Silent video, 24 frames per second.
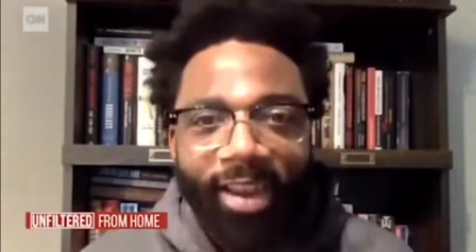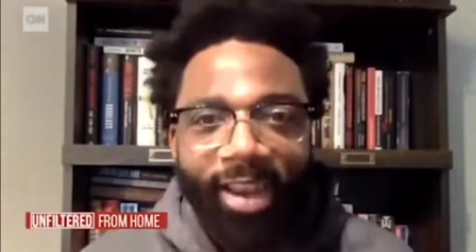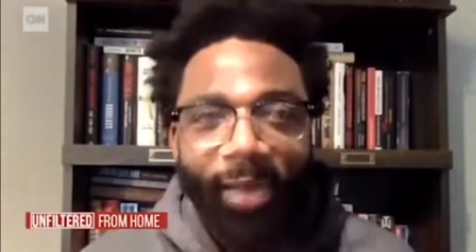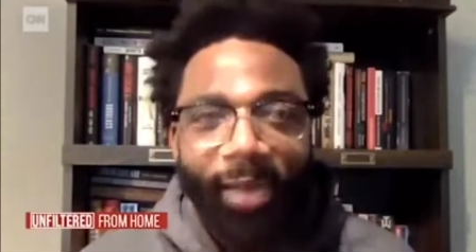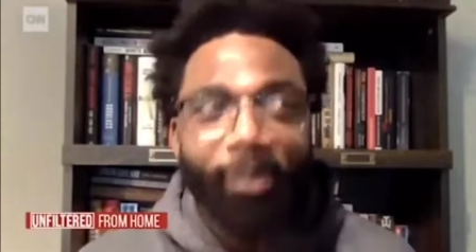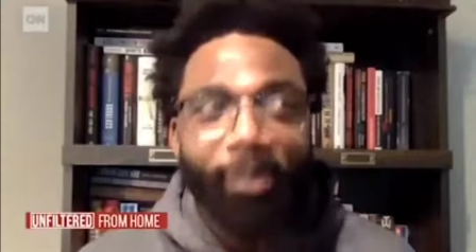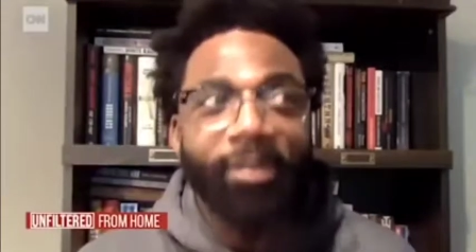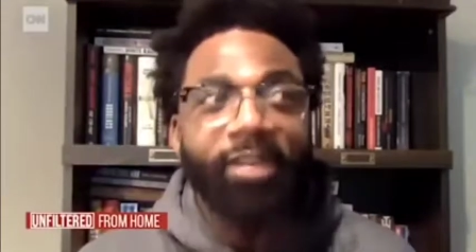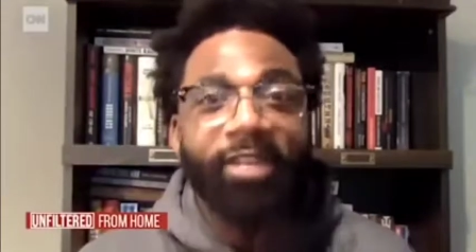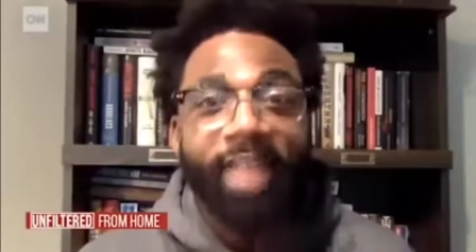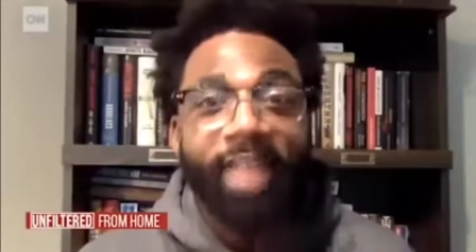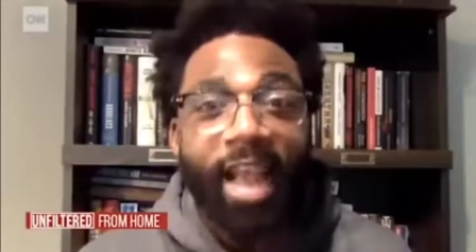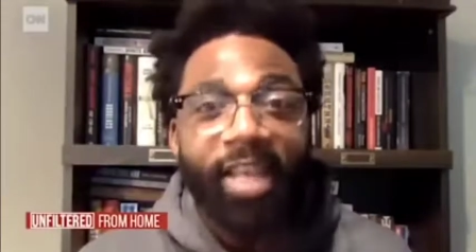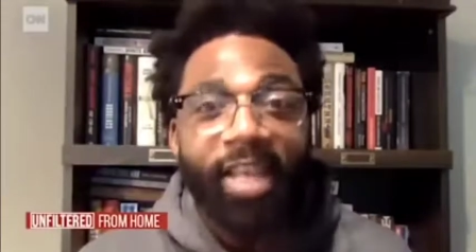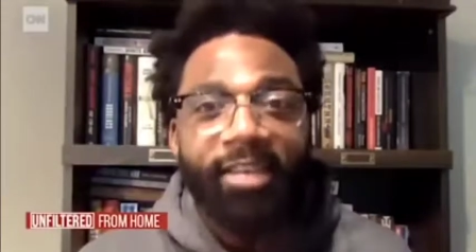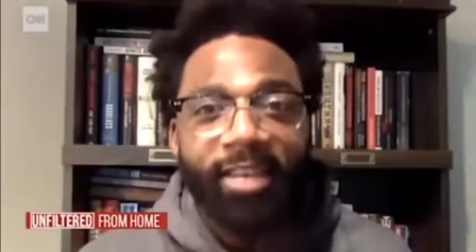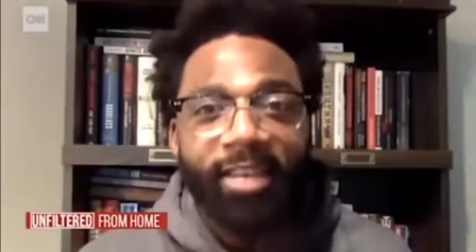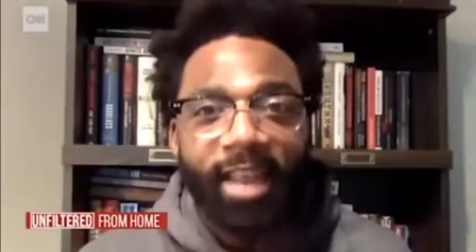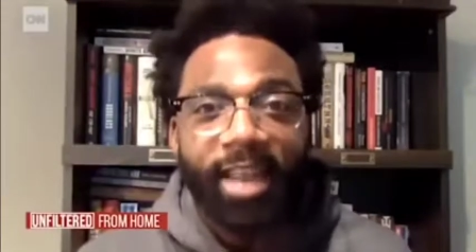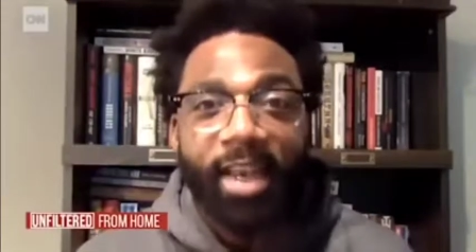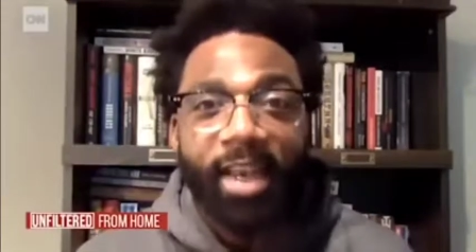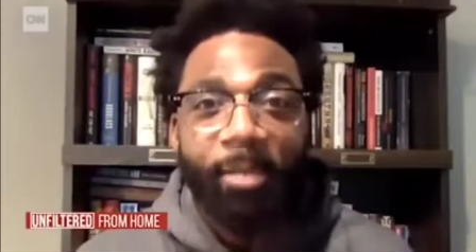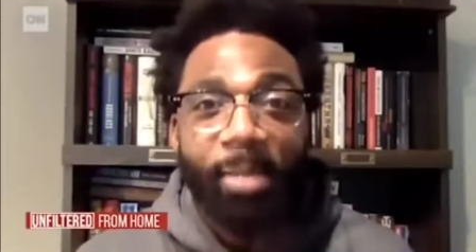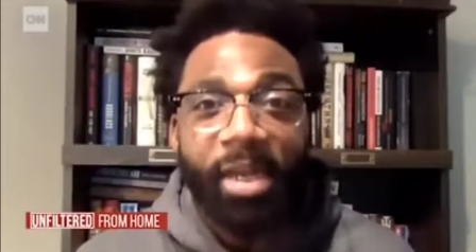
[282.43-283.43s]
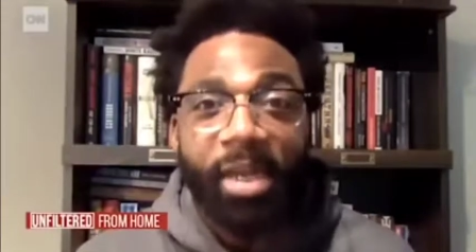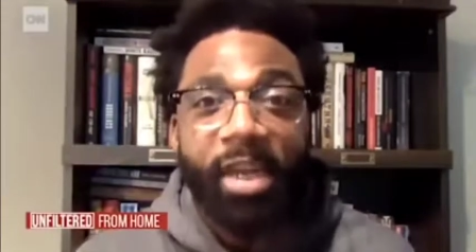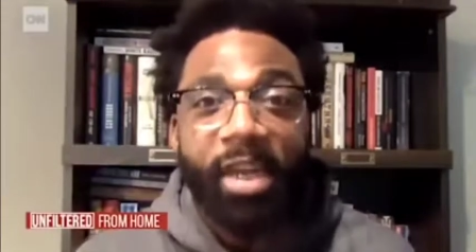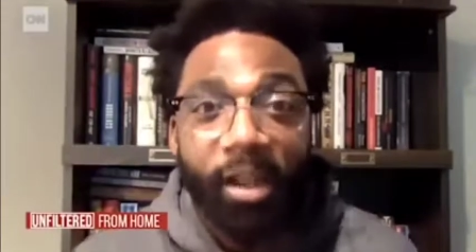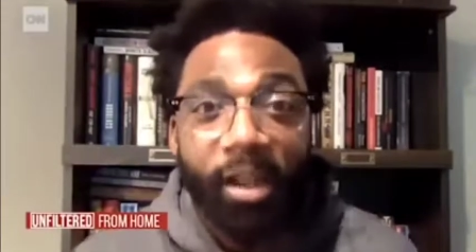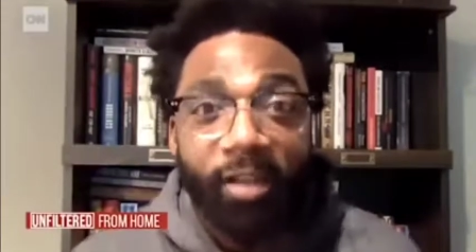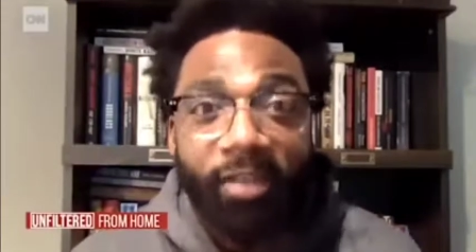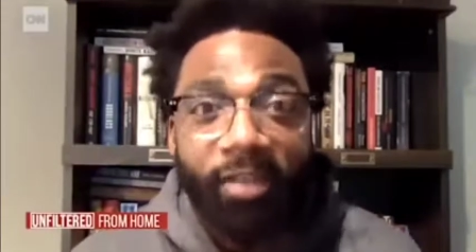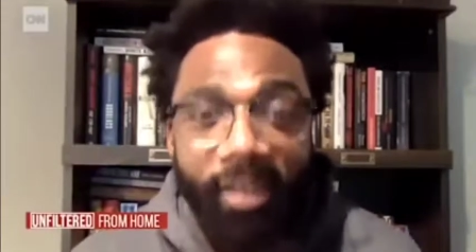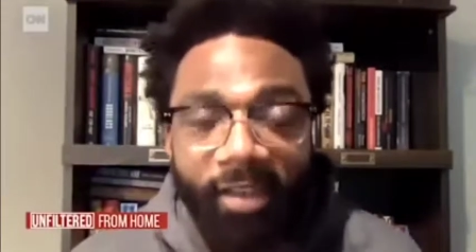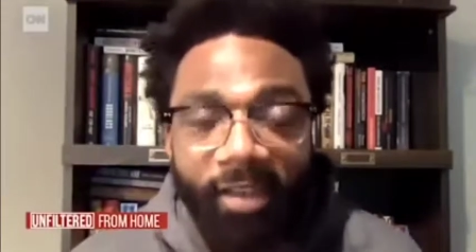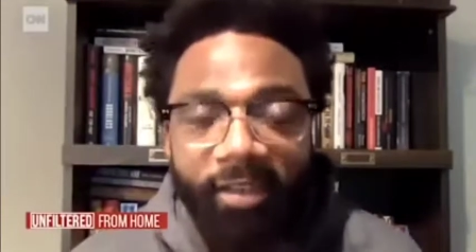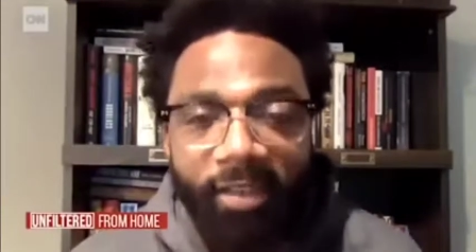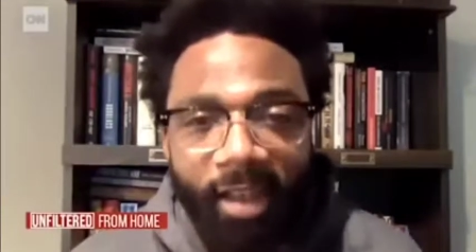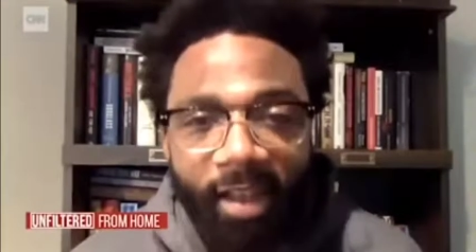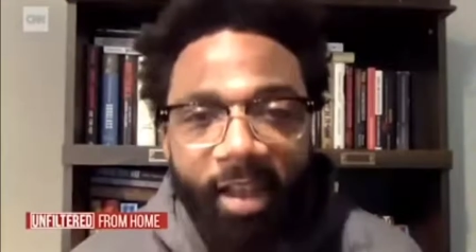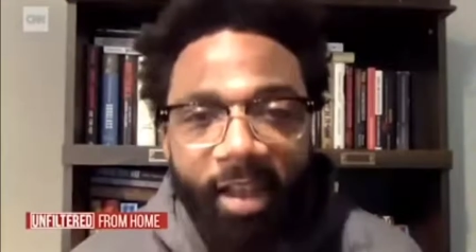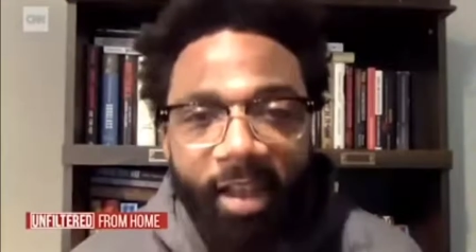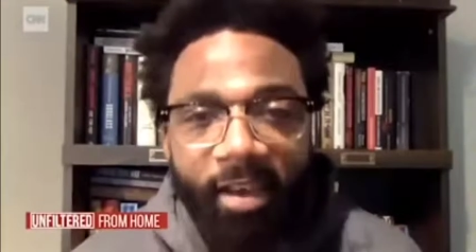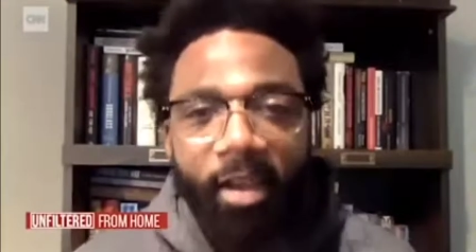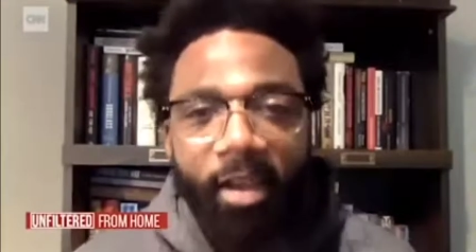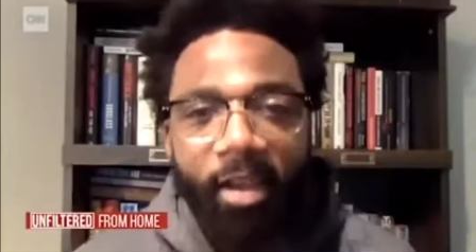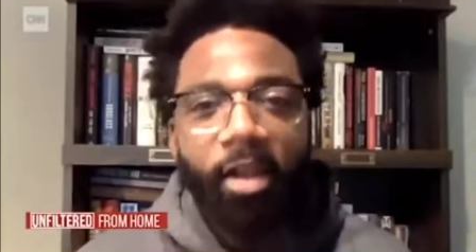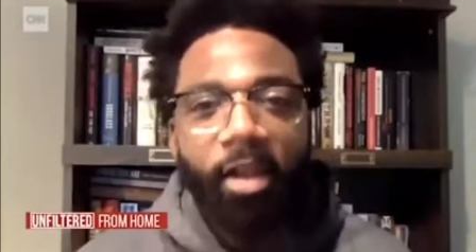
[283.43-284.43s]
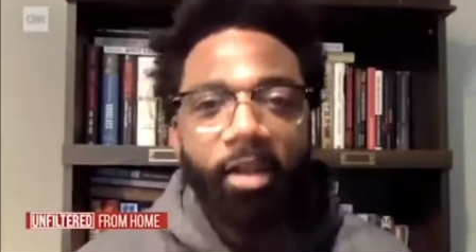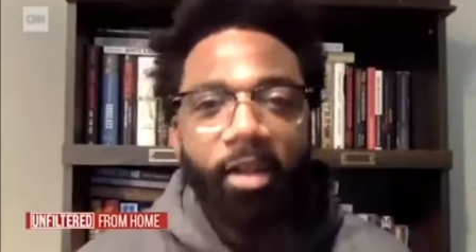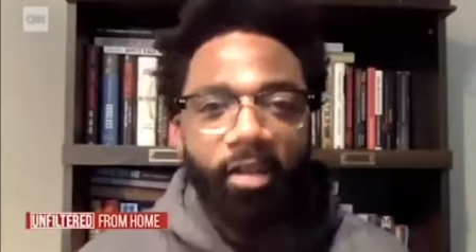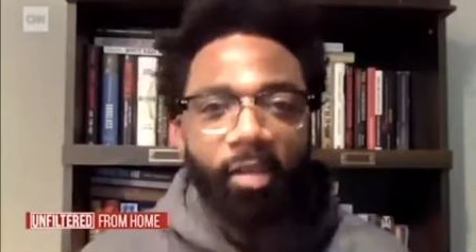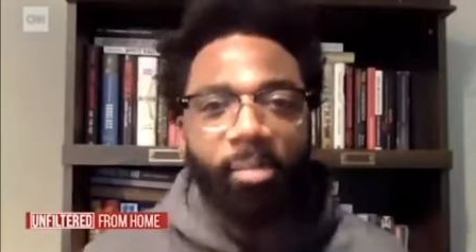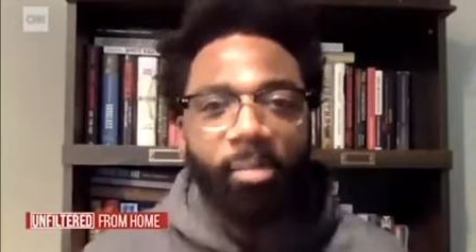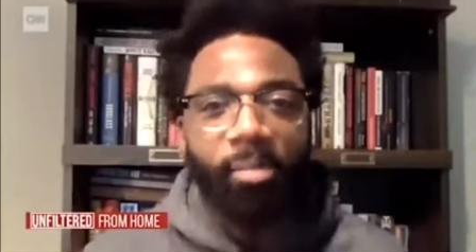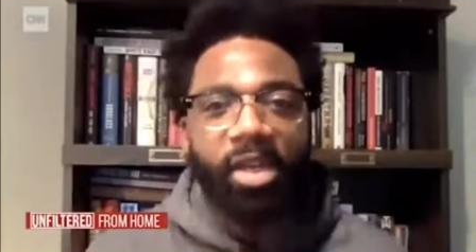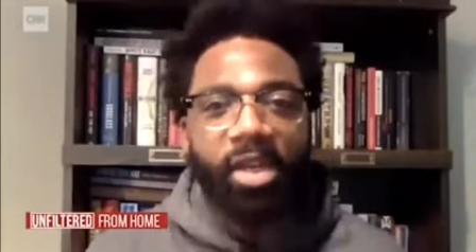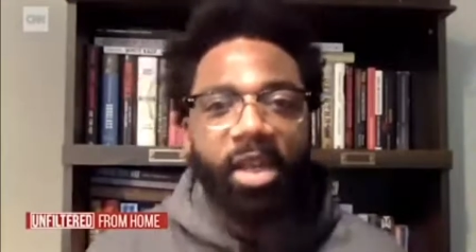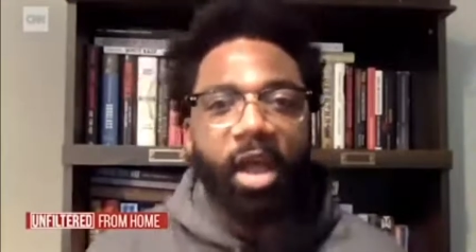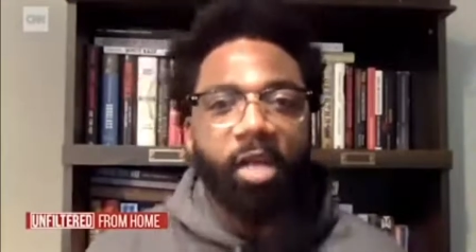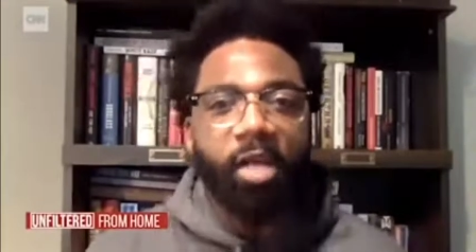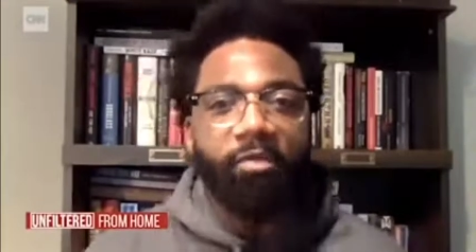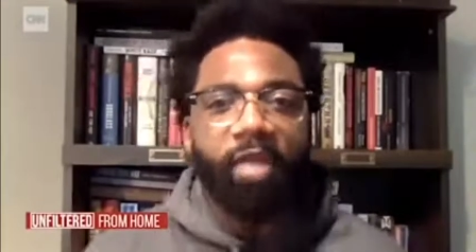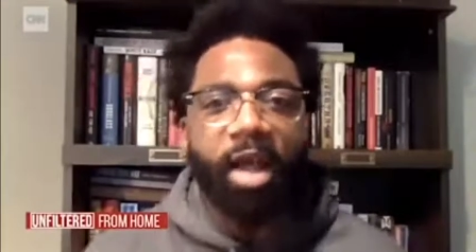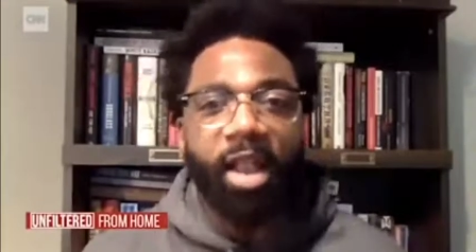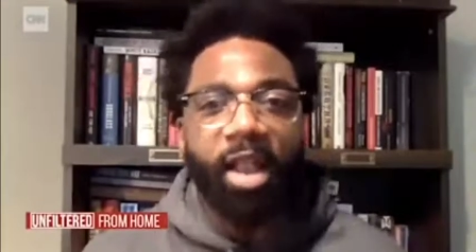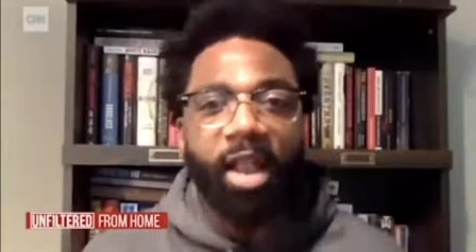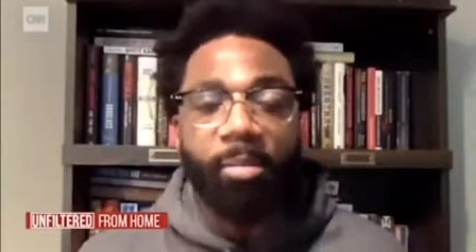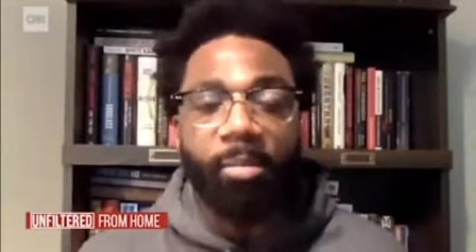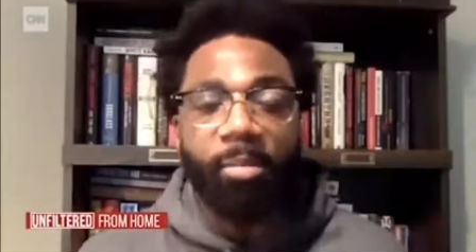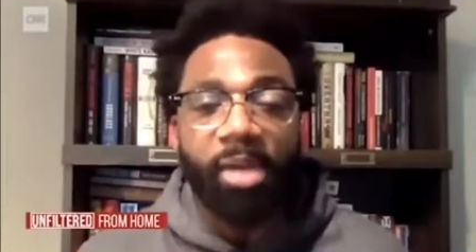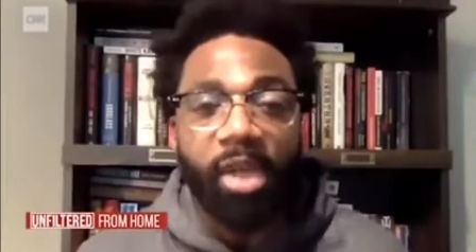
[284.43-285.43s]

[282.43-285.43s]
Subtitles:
He was assassinated because he said to be nonviolent,